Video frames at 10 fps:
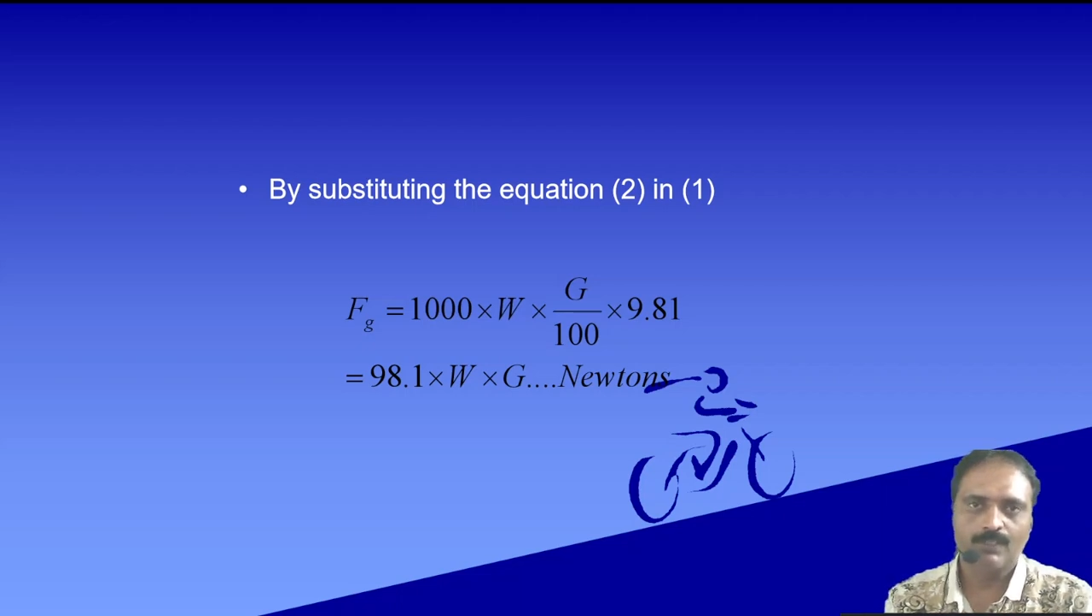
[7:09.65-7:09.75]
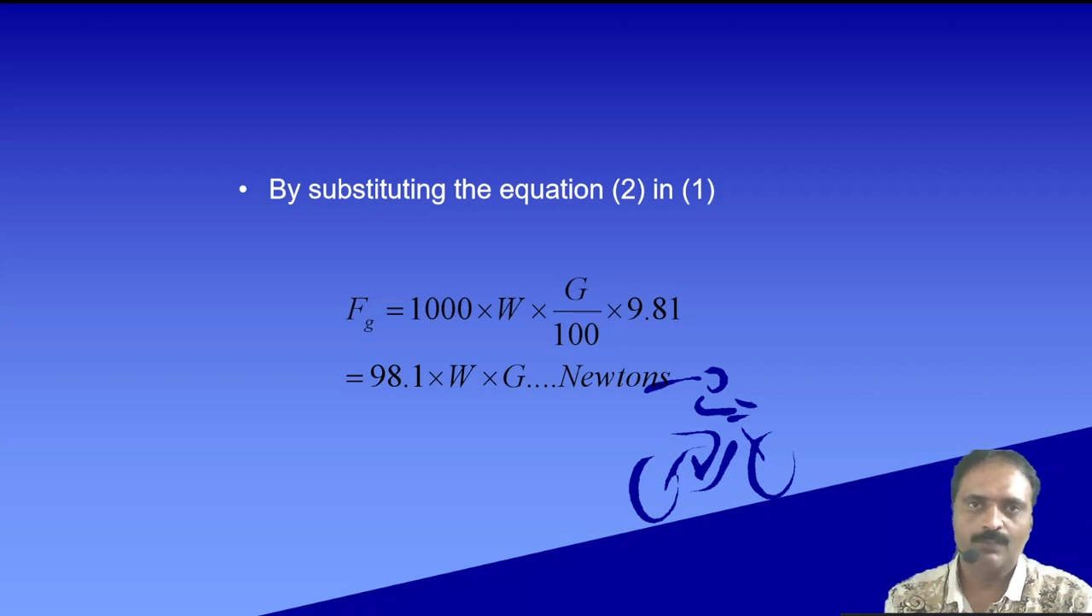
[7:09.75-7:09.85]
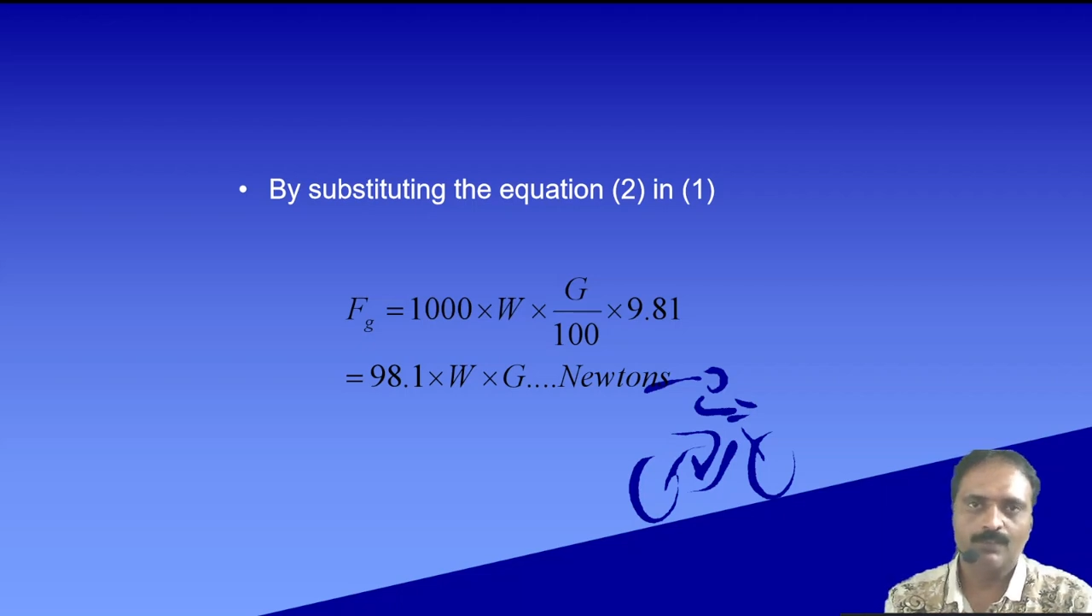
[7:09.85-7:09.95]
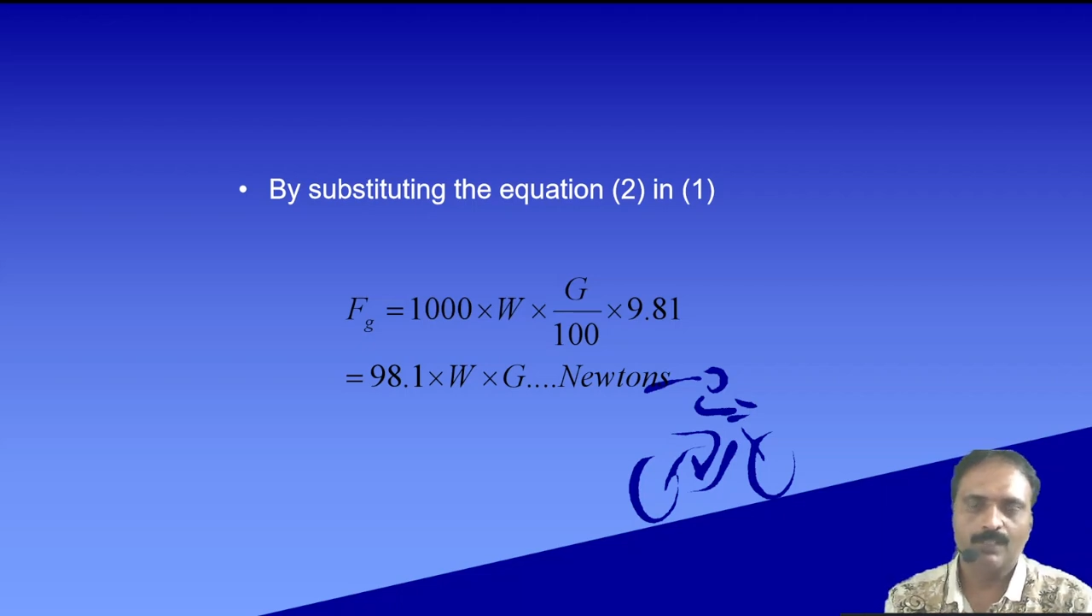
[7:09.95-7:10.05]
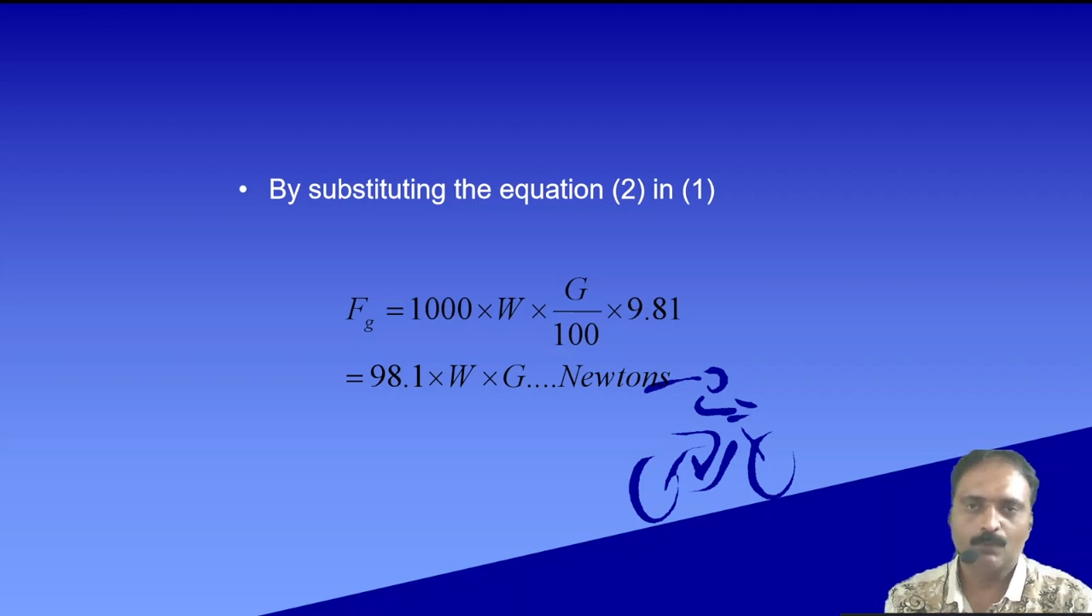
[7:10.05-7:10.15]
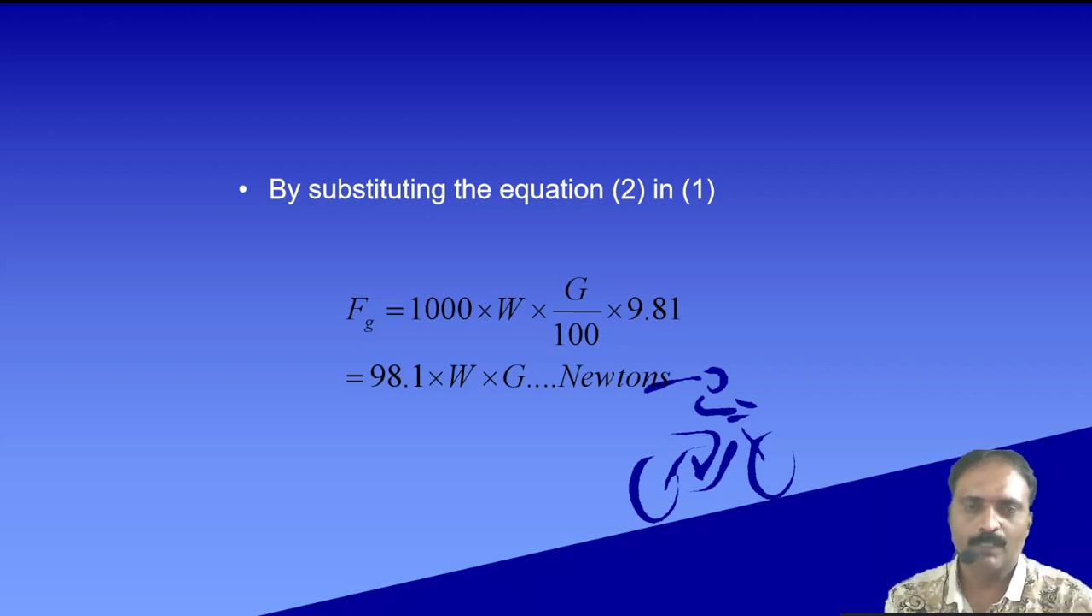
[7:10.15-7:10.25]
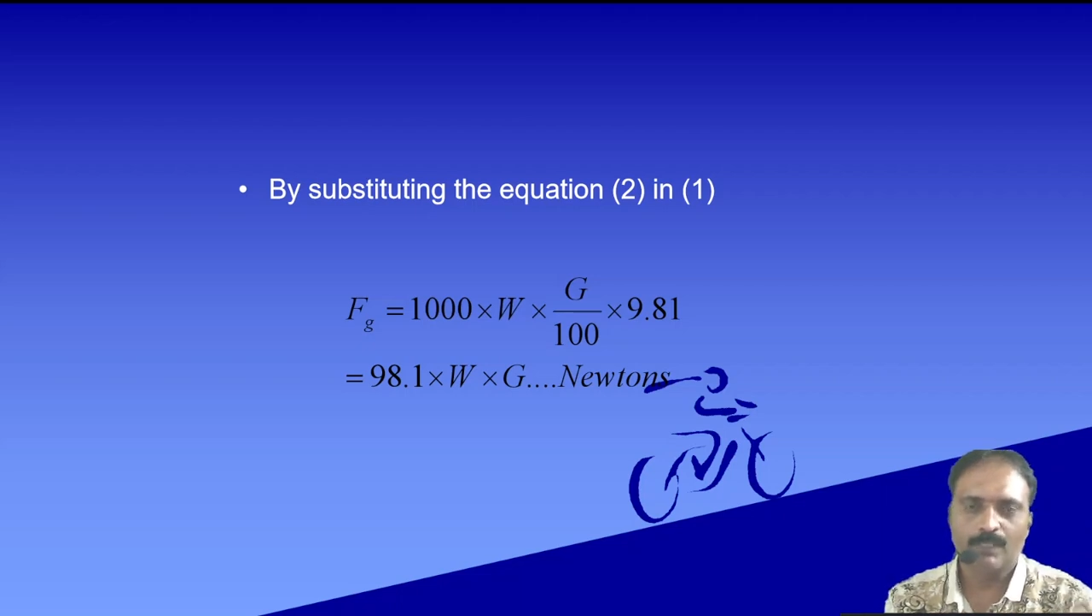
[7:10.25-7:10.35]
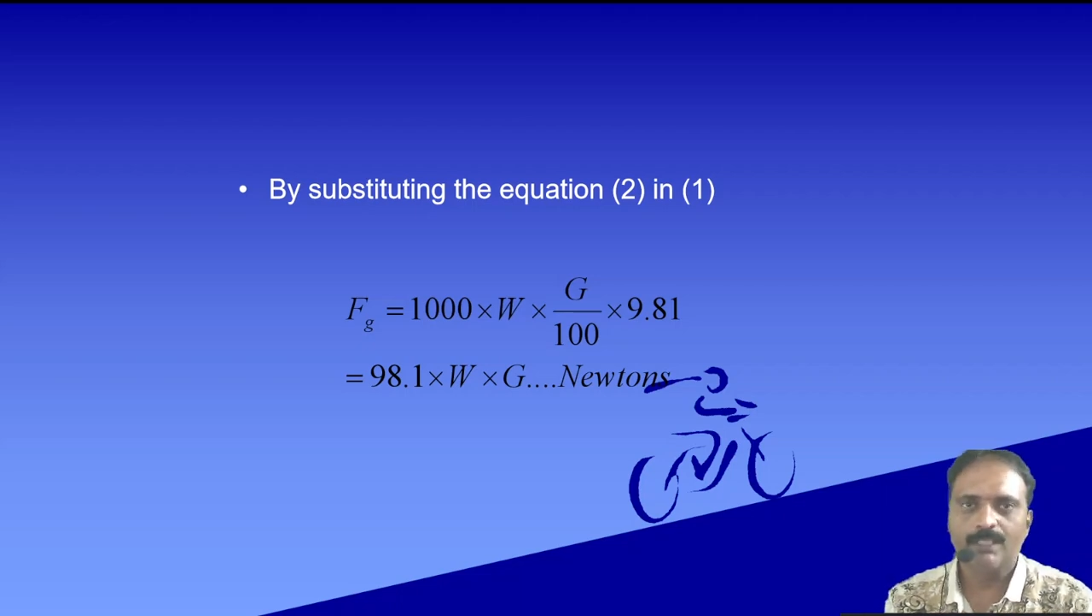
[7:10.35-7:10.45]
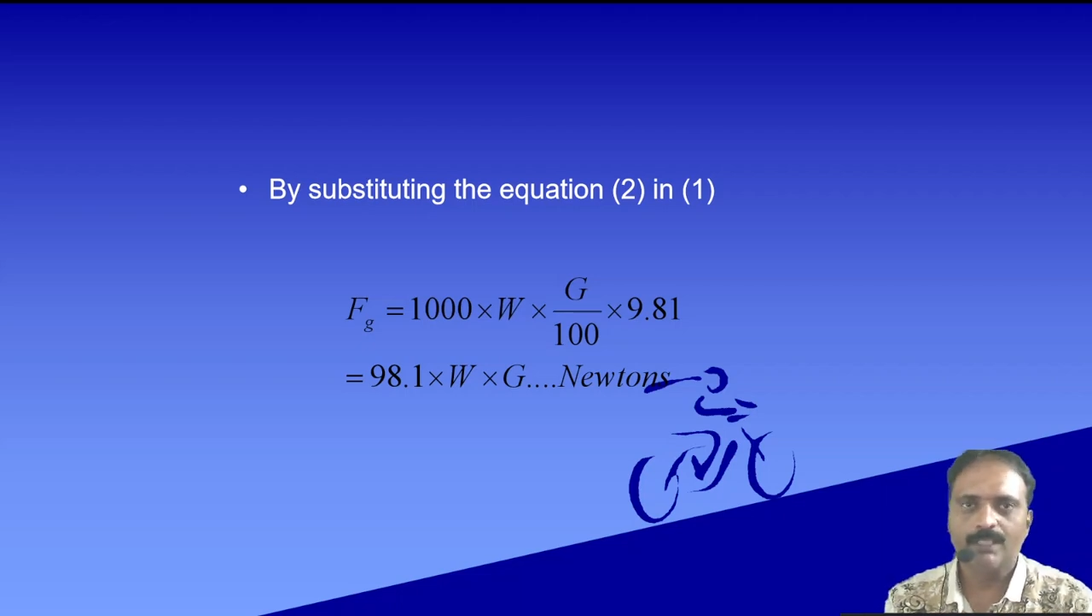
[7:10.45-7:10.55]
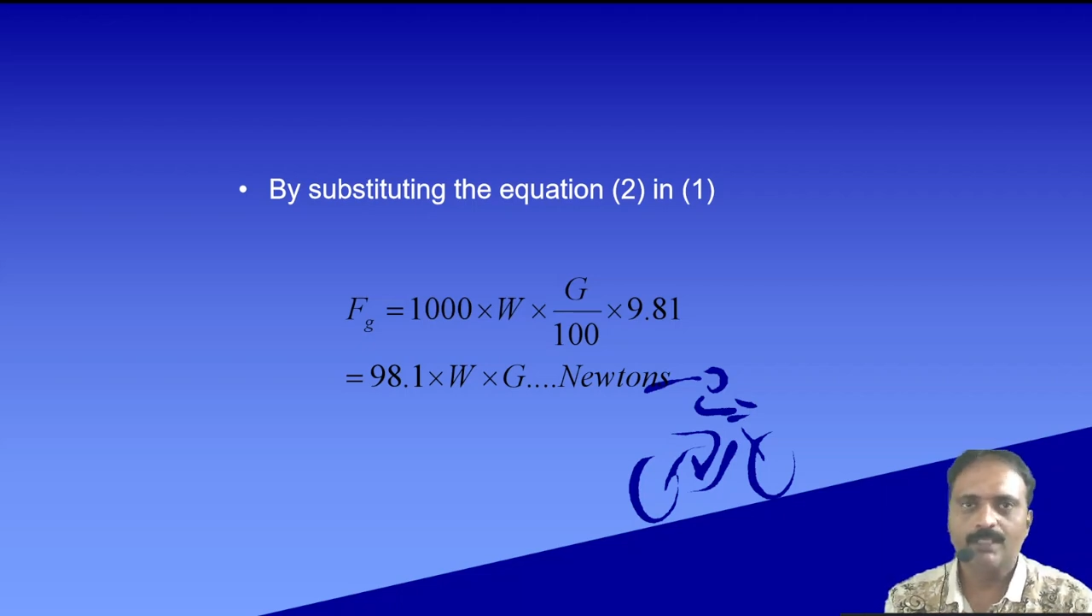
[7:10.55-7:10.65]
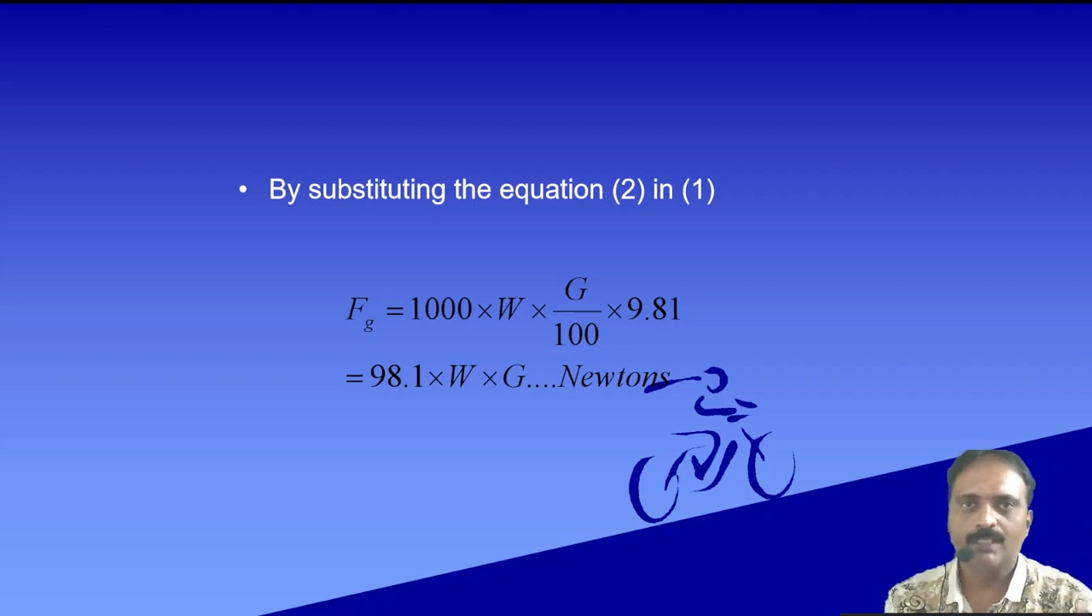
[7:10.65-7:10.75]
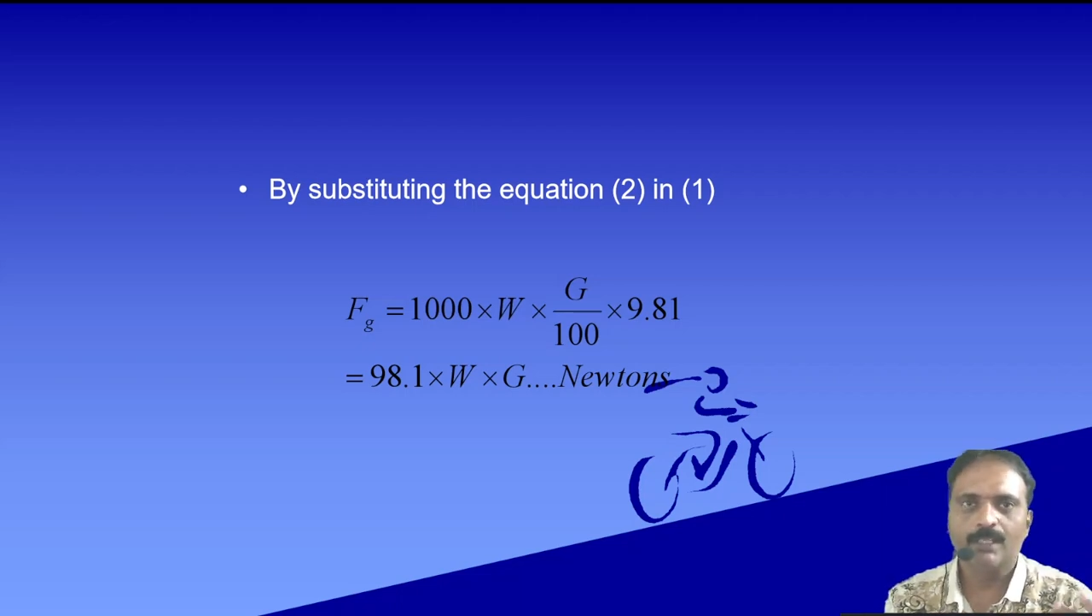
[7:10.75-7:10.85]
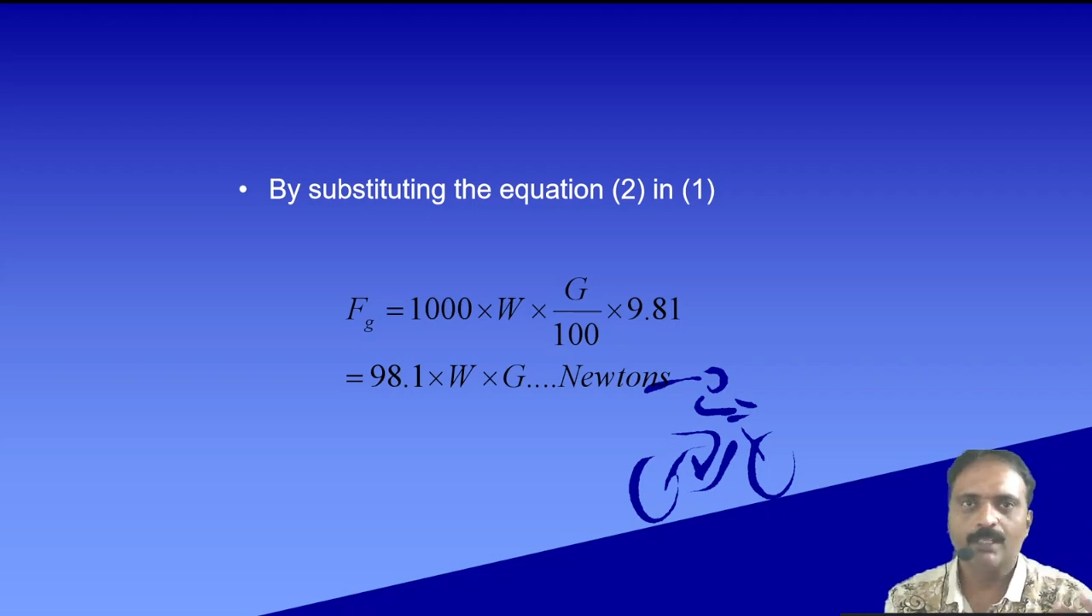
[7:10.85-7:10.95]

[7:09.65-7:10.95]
gradient and negative for